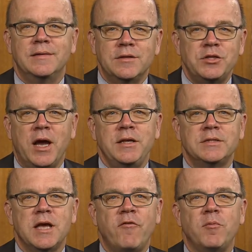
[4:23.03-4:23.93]
the
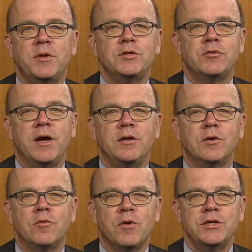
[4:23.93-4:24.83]
Chinese government is trying
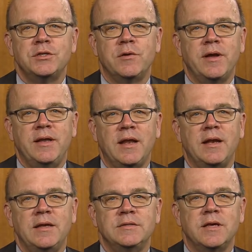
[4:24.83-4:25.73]
to crush their
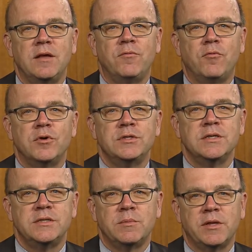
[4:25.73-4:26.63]
identities and force
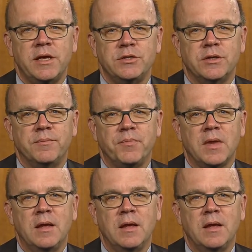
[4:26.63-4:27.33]
assimilation.